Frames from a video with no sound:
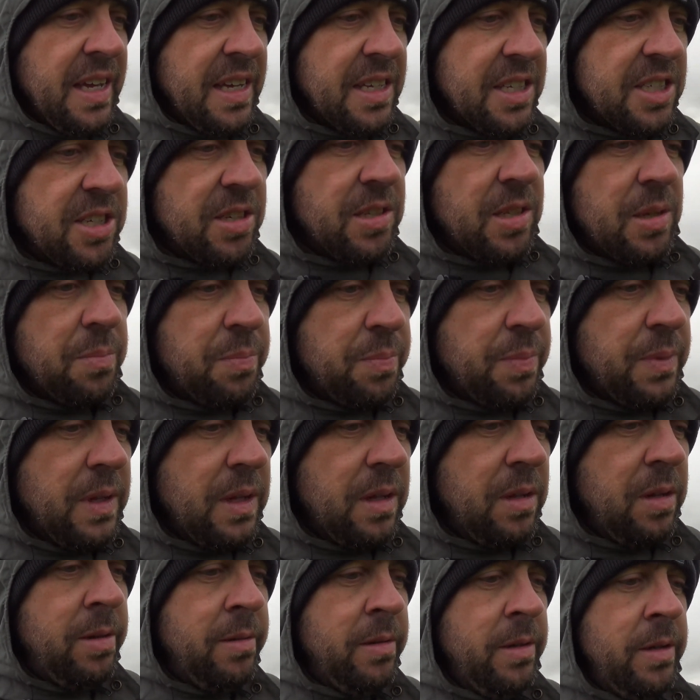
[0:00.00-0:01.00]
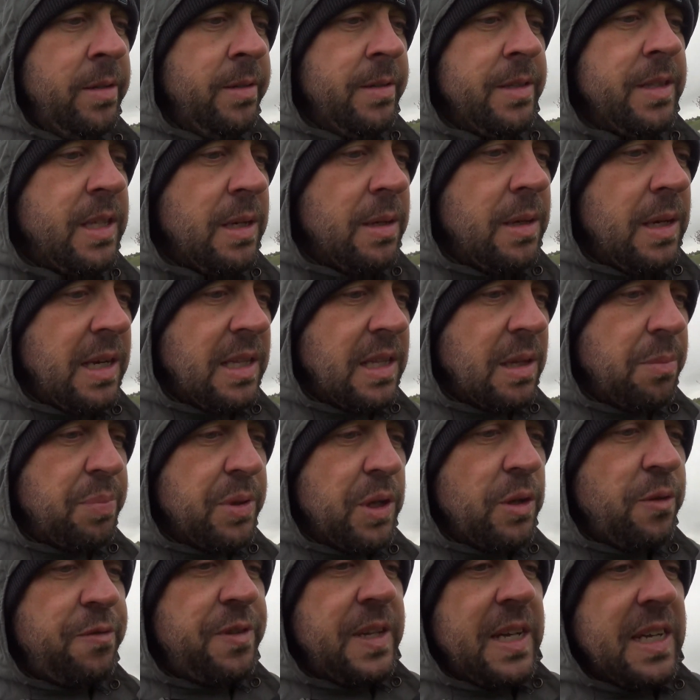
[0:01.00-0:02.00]
And so the
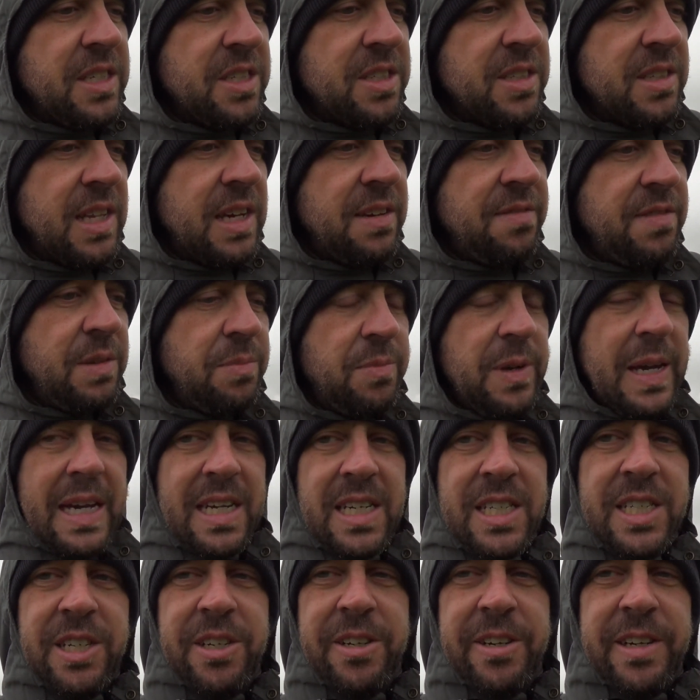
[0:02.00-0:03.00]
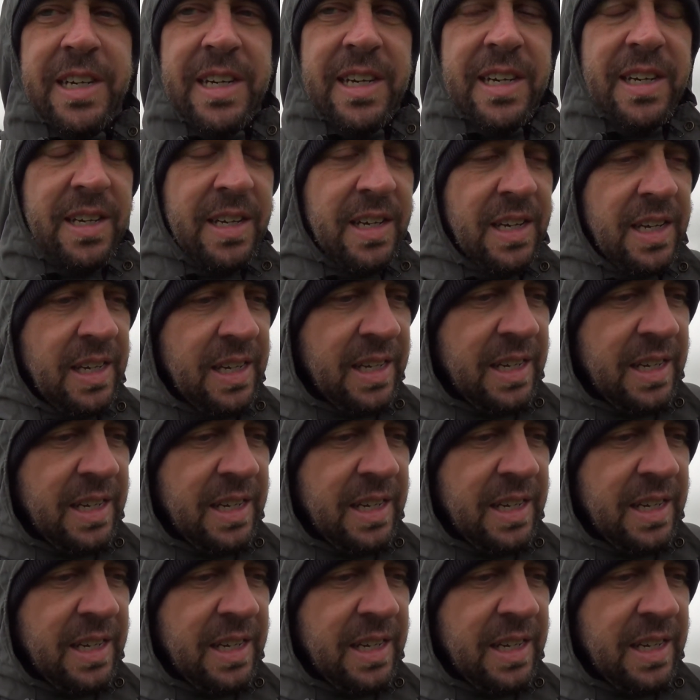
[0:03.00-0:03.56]
blowflies love the bacteria,